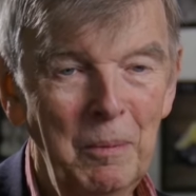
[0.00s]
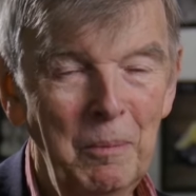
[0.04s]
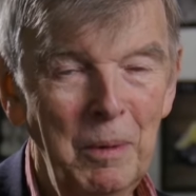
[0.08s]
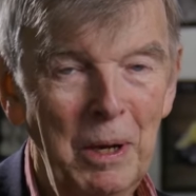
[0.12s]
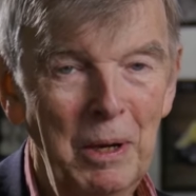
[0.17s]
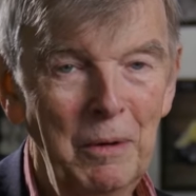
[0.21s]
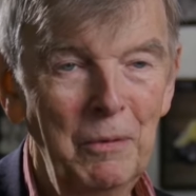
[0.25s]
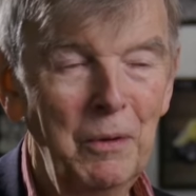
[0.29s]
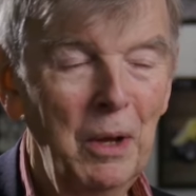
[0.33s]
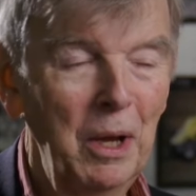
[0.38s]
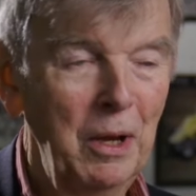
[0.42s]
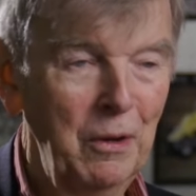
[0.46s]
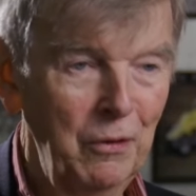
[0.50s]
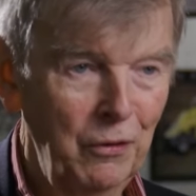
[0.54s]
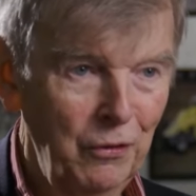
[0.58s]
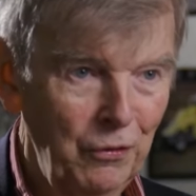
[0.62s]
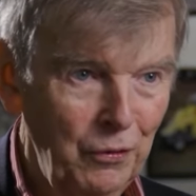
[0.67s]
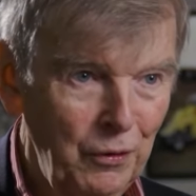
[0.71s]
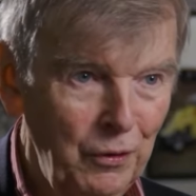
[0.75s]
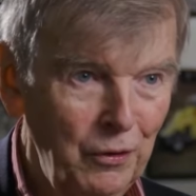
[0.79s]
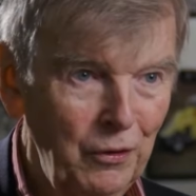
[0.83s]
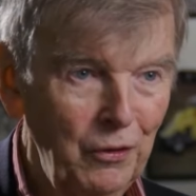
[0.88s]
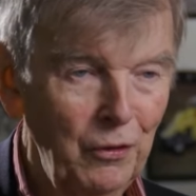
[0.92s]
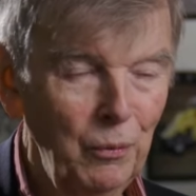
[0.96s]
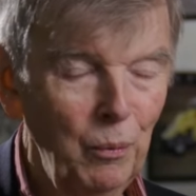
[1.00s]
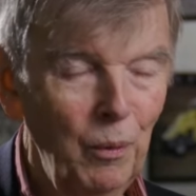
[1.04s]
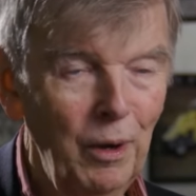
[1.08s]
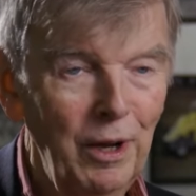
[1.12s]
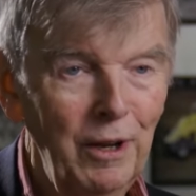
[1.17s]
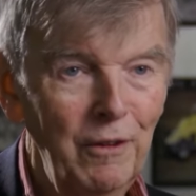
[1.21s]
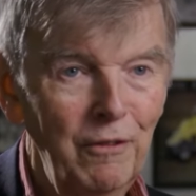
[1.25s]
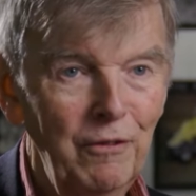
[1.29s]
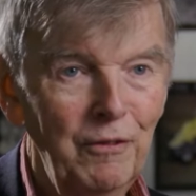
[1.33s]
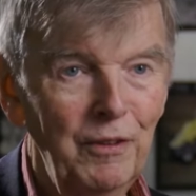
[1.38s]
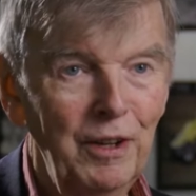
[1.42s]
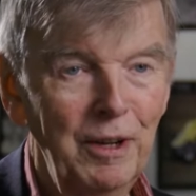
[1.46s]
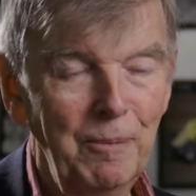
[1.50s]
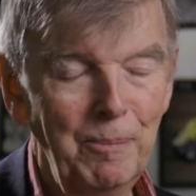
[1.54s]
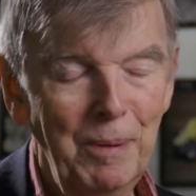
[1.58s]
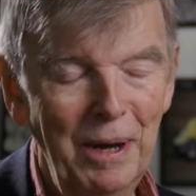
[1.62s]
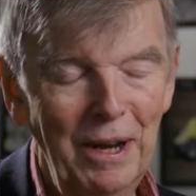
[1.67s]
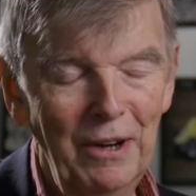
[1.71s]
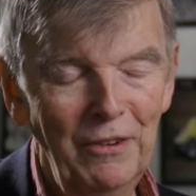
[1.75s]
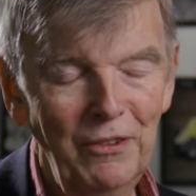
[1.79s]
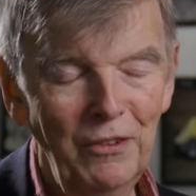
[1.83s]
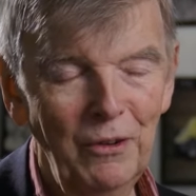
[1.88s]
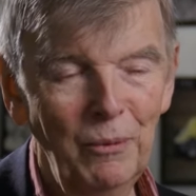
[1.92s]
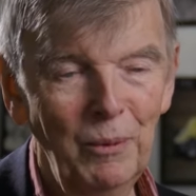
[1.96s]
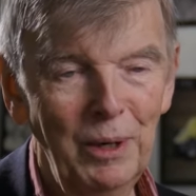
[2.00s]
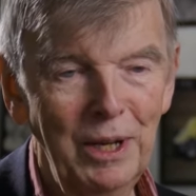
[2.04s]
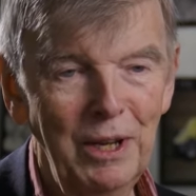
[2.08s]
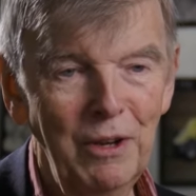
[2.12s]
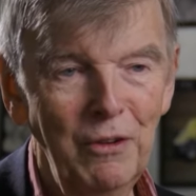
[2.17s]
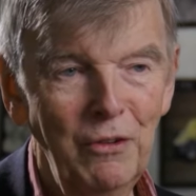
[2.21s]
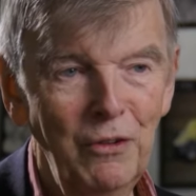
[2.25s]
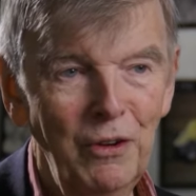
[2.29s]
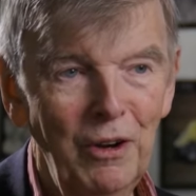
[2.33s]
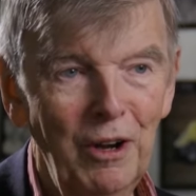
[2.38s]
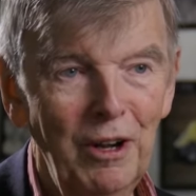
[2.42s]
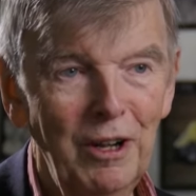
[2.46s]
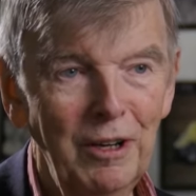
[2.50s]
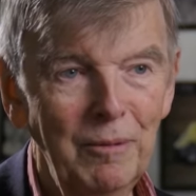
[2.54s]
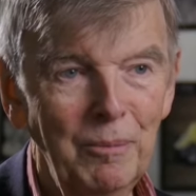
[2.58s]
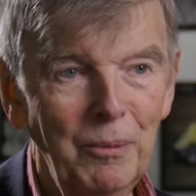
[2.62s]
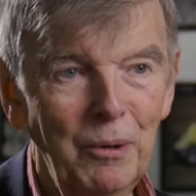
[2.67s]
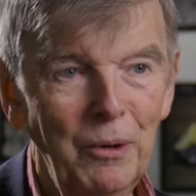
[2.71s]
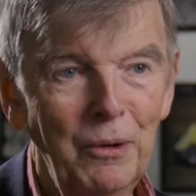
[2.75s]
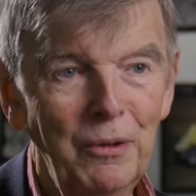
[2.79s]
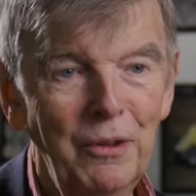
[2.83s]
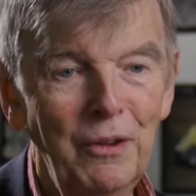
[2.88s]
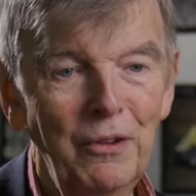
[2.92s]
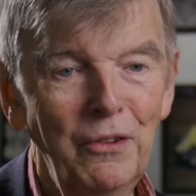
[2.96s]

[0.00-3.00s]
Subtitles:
his first wife passed away in childbirth.